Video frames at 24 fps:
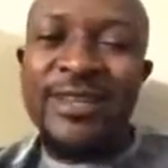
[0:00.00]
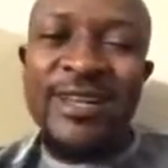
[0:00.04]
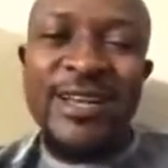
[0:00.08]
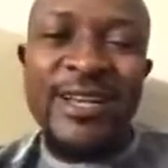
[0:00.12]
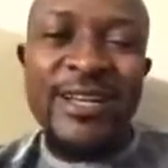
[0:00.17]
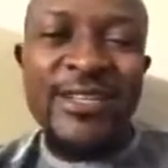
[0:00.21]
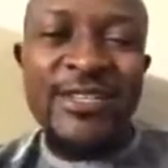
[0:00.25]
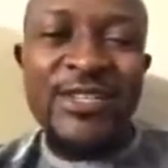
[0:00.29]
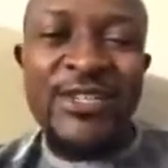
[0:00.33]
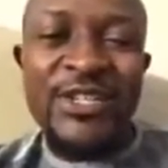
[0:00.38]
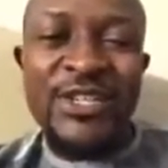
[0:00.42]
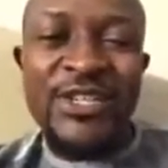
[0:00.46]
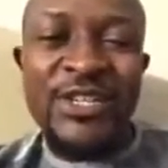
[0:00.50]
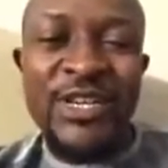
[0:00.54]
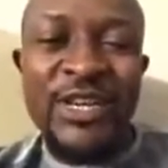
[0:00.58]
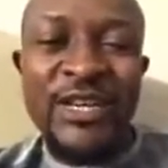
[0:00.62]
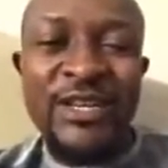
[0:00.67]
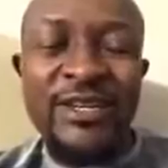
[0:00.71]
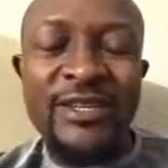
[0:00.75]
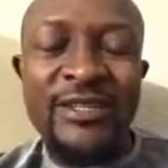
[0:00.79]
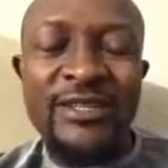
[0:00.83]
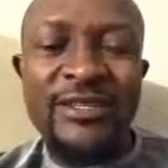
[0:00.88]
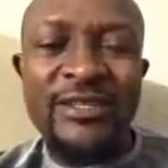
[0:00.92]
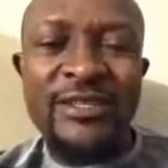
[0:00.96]
and share
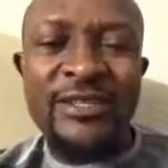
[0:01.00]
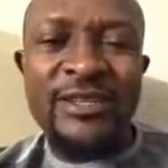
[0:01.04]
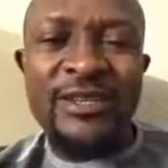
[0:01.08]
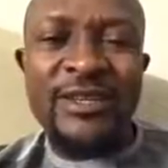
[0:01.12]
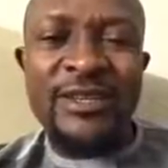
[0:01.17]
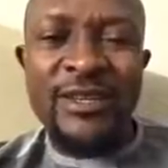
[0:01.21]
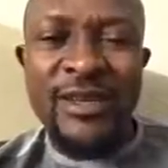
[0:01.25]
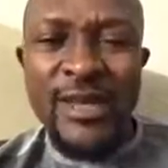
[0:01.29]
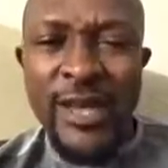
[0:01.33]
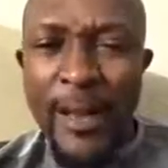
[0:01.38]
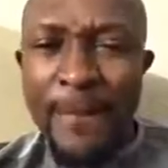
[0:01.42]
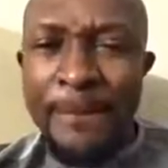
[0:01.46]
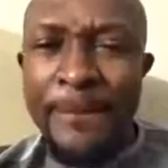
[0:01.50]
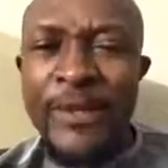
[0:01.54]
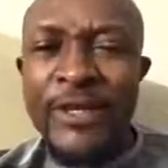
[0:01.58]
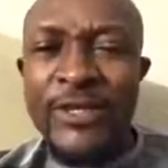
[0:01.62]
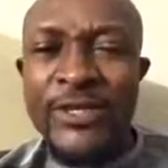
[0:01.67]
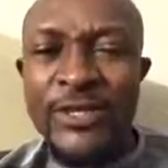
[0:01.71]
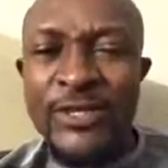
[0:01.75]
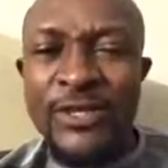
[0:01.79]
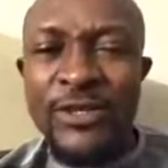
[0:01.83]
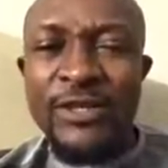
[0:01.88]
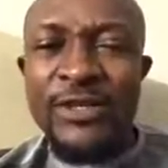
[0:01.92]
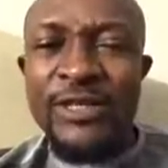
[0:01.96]
it. Happy
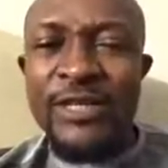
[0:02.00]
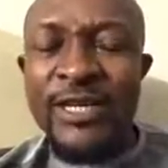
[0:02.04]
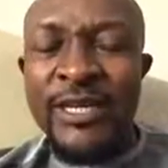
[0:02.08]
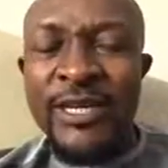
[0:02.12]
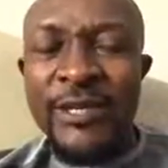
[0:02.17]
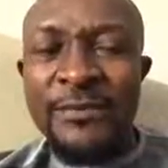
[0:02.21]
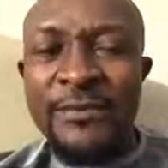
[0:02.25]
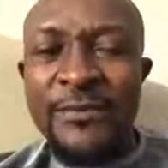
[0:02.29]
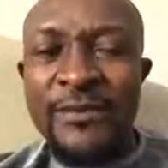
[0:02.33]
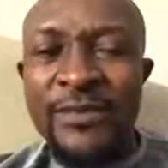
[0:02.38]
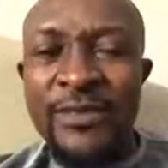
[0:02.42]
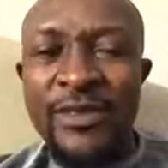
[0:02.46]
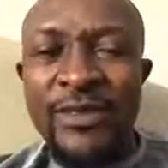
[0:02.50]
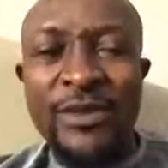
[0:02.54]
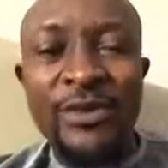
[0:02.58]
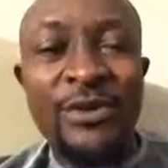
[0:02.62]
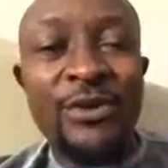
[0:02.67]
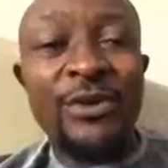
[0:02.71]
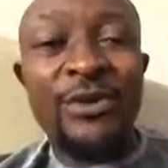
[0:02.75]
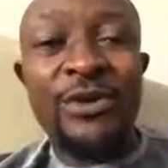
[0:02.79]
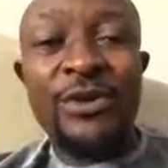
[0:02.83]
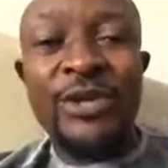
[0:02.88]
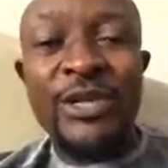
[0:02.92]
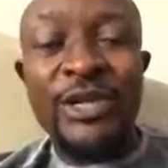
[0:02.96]
Sunday.
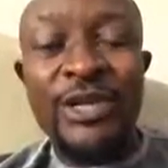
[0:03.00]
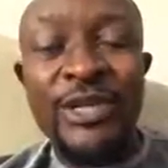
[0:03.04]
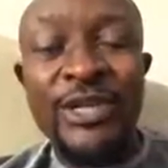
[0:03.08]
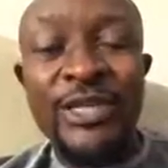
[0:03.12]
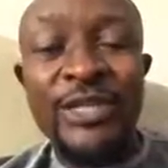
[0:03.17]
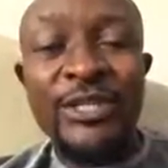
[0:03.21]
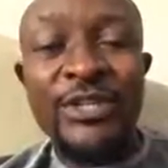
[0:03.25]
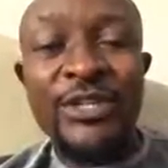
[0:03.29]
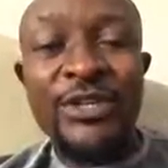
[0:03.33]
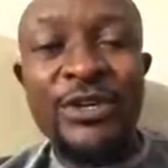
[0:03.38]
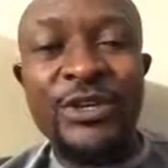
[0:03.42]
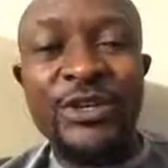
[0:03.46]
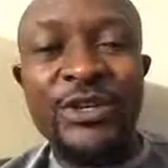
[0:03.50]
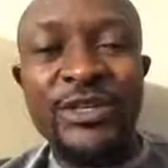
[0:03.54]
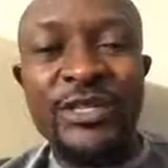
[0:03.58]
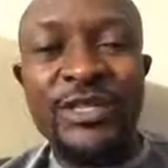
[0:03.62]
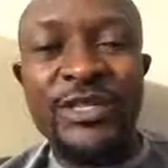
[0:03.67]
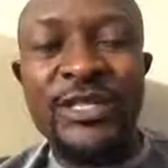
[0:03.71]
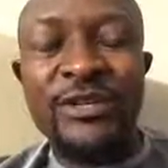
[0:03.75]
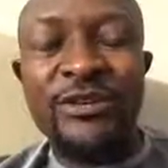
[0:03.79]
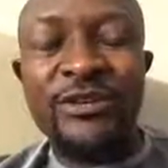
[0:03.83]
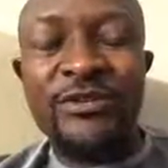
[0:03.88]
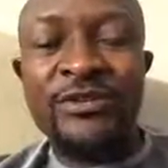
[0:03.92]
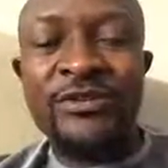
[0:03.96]
Go on and enjoy
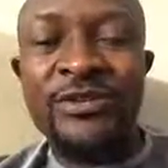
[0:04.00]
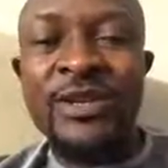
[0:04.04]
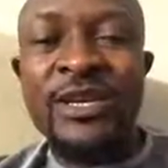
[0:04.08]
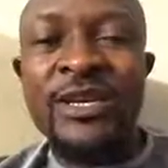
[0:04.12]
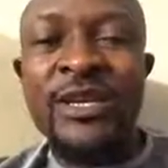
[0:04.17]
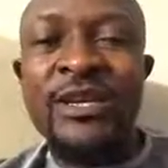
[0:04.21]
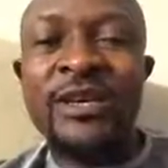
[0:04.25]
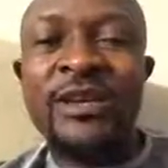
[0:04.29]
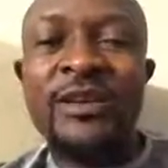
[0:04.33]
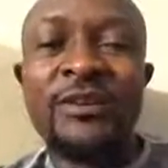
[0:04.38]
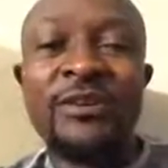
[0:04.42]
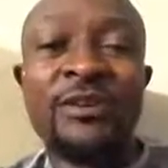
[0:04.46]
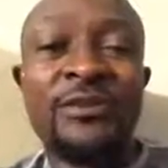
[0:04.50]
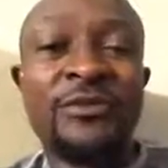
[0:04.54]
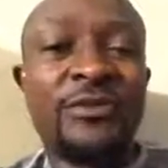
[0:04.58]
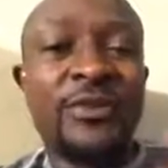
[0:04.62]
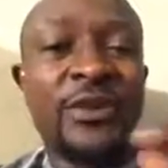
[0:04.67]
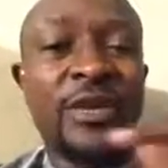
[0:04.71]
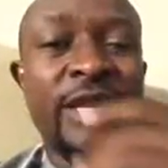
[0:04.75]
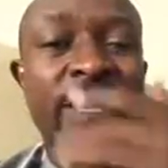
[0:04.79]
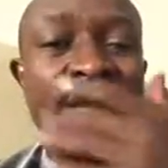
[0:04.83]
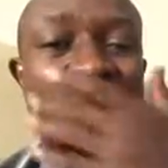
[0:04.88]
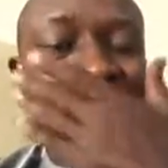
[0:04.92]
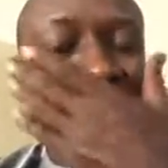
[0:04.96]
yourself. Don't
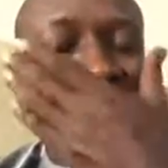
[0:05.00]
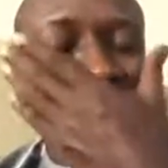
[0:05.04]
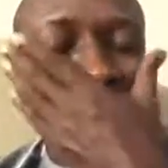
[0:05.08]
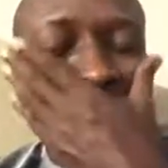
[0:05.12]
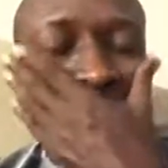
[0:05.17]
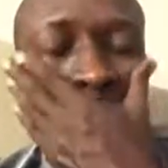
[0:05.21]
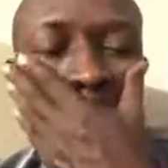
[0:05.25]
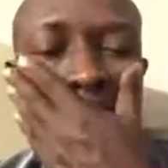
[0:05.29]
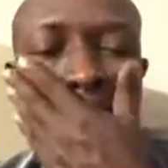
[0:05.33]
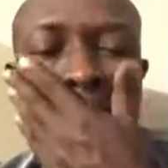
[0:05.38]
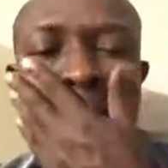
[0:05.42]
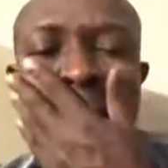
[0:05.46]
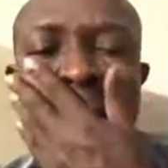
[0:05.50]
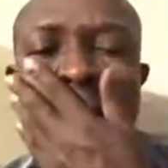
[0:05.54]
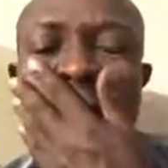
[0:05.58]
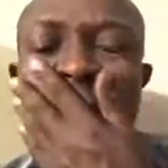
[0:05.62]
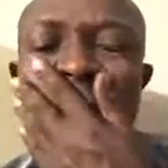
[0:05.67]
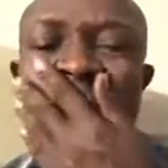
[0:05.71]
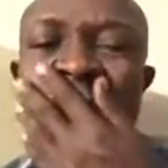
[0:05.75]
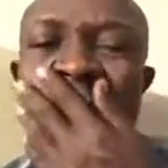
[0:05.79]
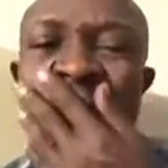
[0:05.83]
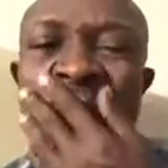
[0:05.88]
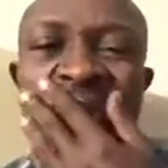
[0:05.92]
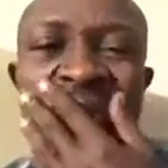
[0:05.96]
forget,
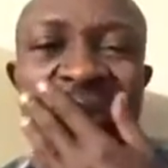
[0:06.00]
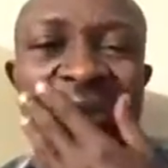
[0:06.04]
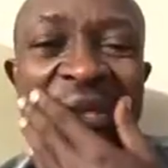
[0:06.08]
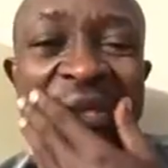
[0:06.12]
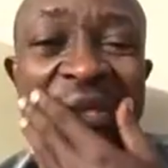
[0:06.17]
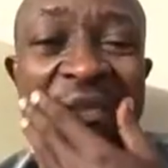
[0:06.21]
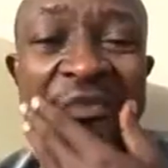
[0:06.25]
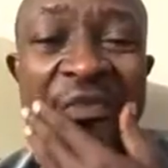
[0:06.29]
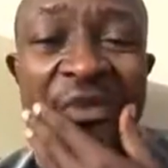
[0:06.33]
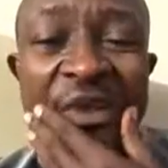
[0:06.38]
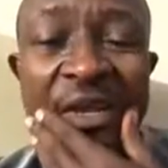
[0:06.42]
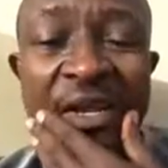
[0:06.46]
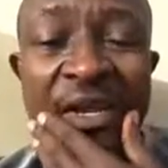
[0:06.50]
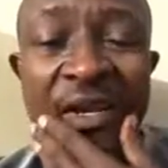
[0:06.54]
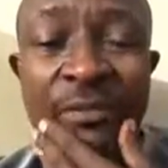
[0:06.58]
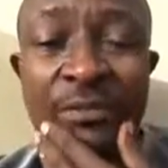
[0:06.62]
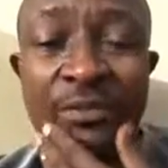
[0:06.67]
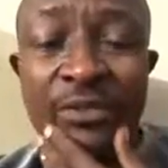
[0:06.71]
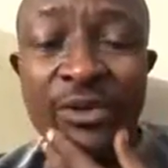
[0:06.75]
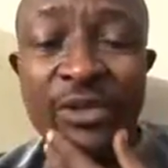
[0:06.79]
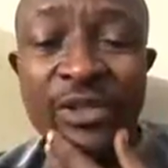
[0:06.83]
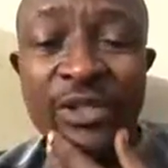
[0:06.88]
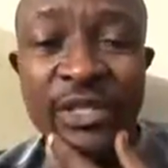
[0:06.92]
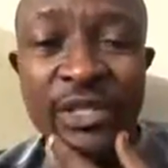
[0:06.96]
if you're in
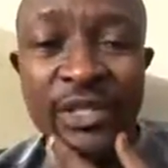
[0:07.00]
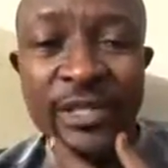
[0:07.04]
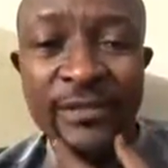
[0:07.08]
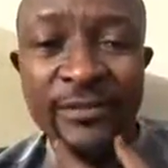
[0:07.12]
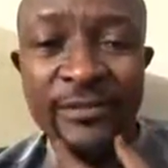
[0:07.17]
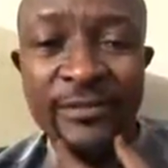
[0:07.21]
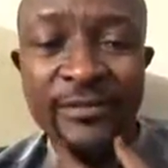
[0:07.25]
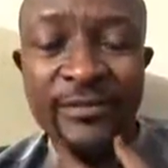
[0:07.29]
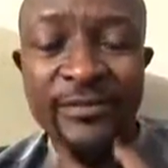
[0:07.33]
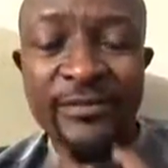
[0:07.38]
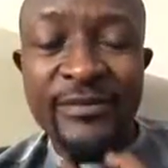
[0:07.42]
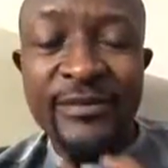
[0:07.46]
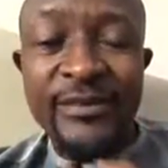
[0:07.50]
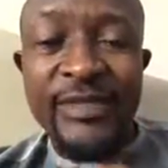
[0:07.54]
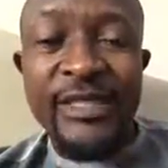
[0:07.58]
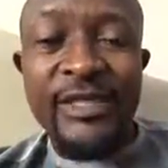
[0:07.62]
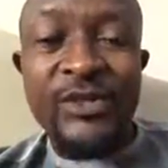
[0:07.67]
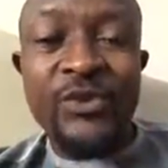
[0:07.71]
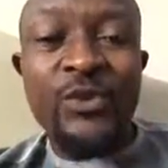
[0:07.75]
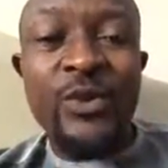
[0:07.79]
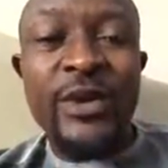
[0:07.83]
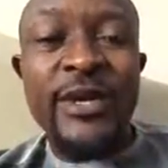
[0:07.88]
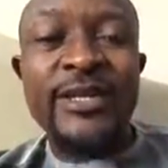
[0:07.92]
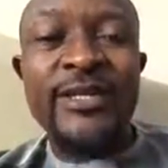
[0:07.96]
Abuja,
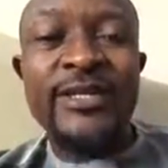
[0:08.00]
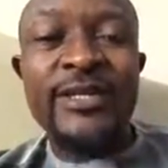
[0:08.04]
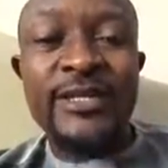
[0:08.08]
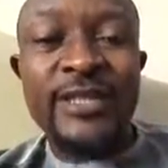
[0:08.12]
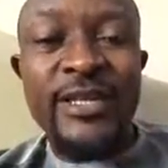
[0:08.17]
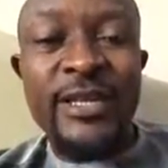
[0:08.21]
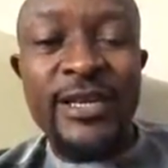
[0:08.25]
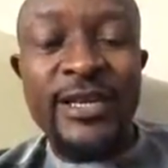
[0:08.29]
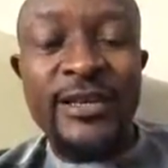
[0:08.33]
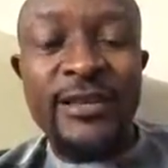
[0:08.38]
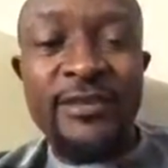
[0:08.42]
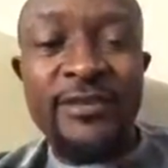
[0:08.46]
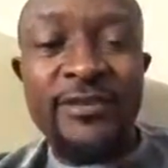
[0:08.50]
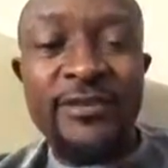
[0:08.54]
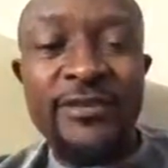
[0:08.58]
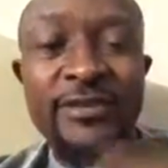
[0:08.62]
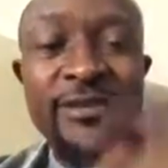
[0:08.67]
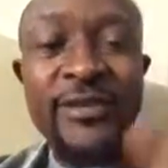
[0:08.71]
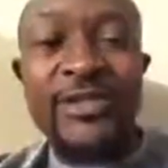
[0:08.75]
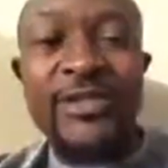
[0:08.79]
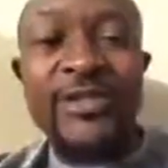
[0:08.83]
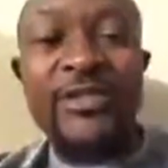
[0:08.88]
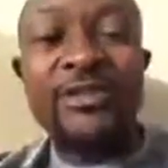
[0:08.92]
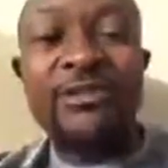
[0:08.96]
this Wednesday,
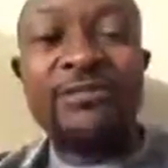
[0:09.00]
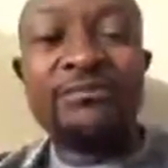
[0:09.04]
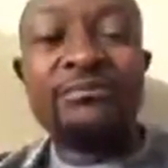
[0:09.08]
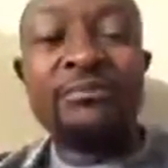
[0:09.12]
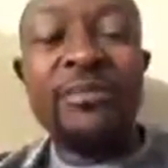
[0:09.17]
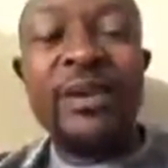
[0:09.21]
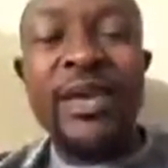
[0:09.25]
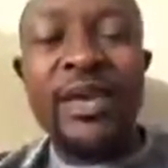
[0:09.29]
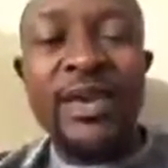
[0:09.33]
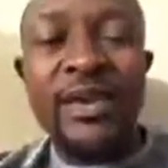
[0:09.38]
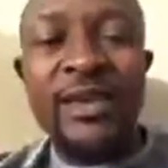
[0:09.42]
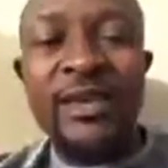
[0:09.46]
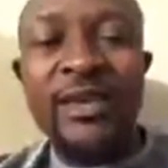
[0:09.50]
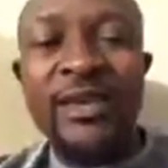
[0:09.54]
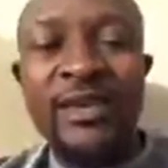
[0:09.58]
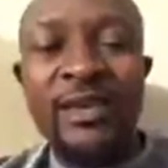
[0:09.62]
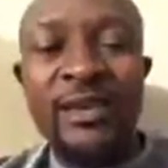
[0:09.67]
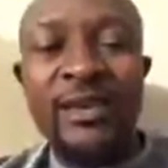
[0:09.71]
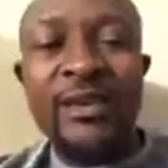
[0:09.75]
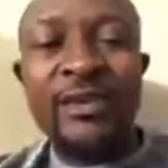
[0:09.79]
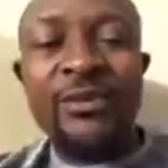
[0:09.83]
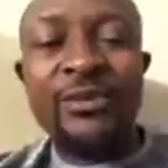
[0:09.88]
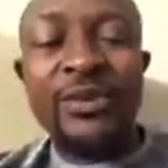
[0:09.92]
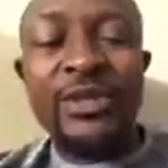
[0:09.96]
1st of May,
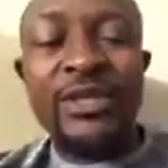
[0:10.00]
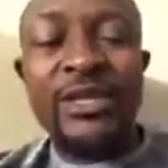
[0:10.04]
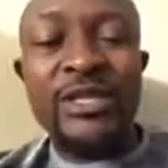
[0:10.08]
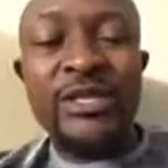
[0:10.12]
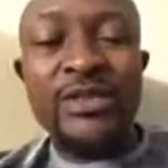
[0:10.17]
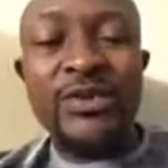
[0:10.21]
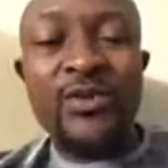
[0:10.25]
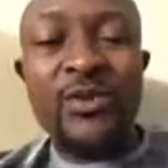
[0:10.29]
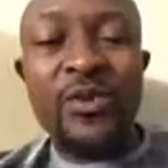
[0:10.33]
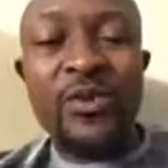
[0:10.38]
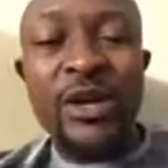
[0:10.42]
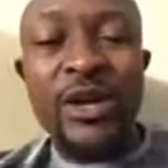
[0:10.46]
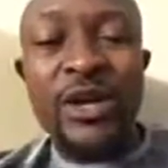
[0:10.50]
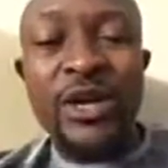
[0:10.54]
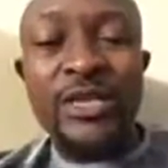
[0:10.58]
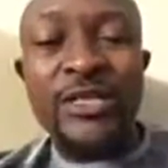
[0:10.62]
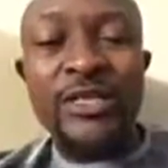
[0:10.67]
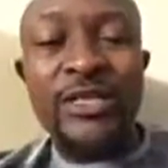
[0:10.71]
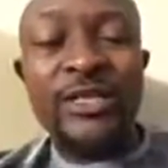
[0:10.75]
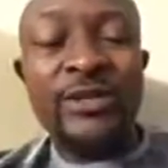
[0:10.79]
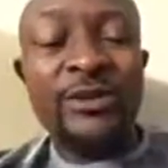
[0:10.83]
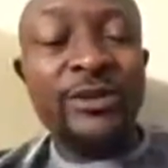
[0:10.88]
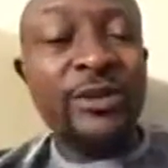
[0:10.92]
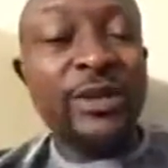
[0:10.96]
which is Workers'
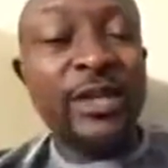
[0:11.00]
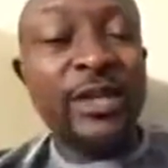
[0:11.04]
Day or